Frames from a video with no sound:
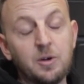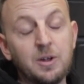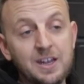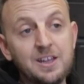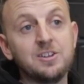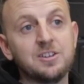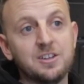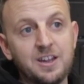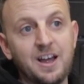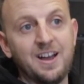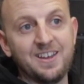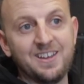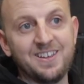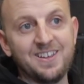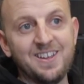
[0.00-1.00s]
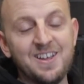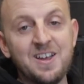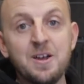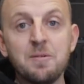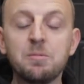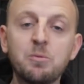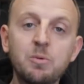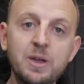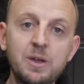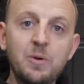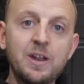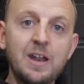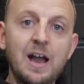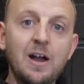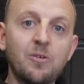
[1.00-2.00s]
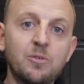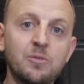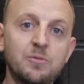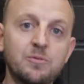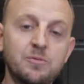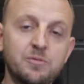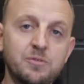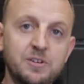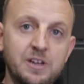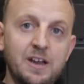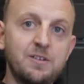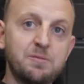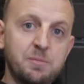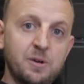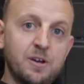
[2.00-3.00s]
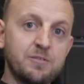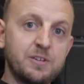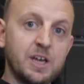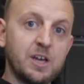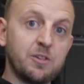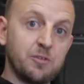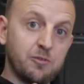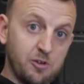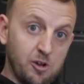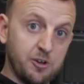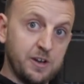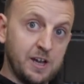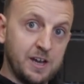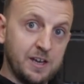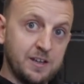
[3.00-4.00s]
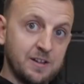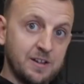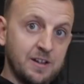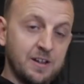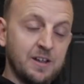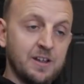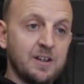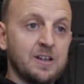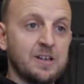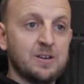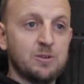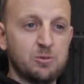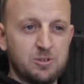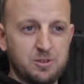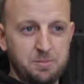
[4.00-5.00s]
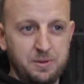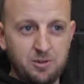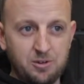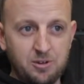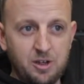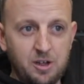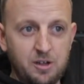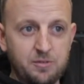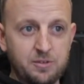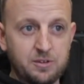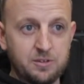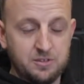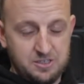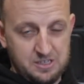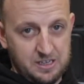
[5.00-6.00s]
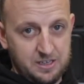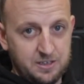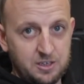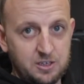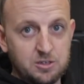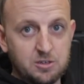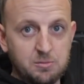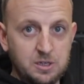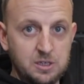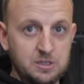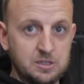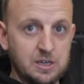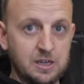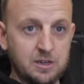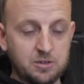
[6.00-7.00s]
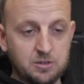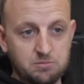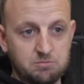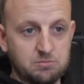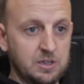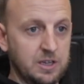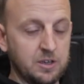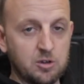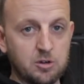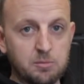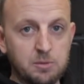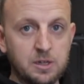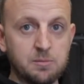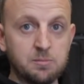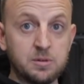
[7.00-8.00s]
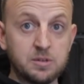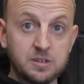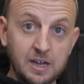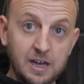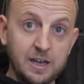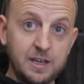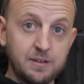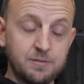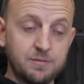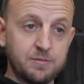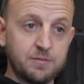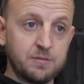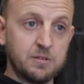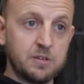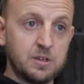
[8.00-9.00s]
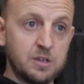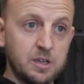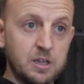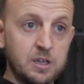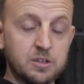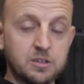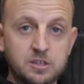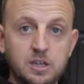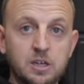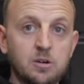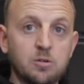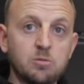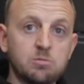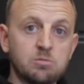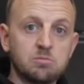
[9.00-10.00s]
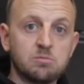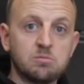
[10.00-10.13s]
Well, it is today. But we went out for Dave's birthday on the Friday. We was a bit hungover Saturday, so me and Jack ain't come in. But Dave is still